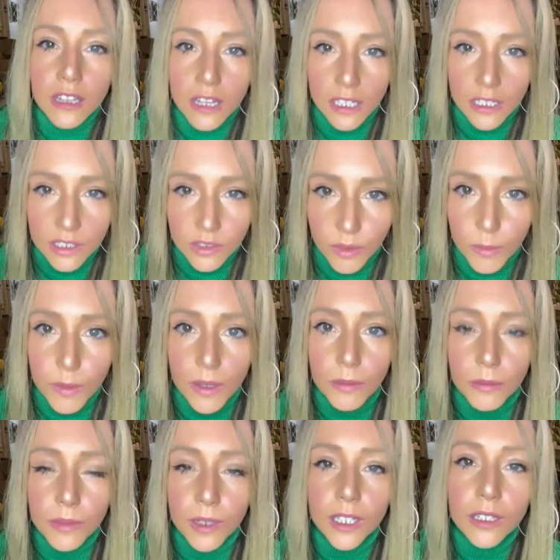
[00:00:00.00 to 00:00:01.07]
things from
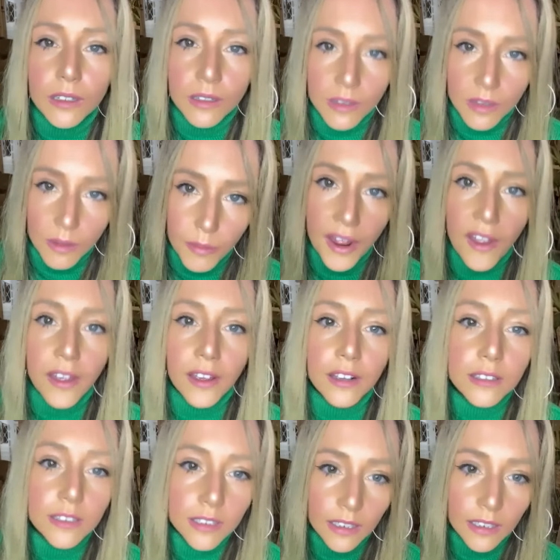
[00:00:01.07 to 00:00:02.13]
them, like the
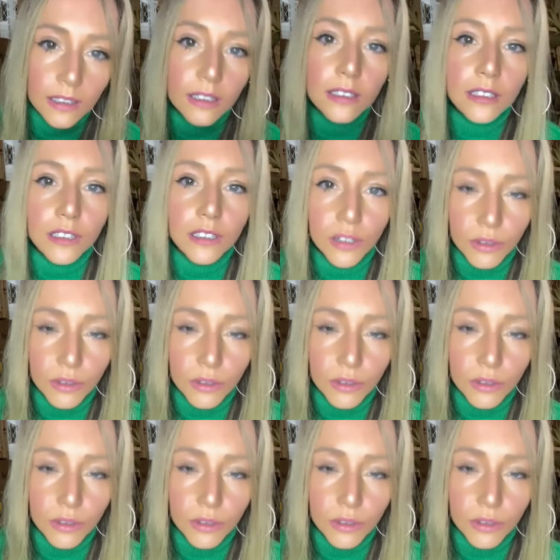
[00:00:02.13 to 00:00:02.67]
banks, and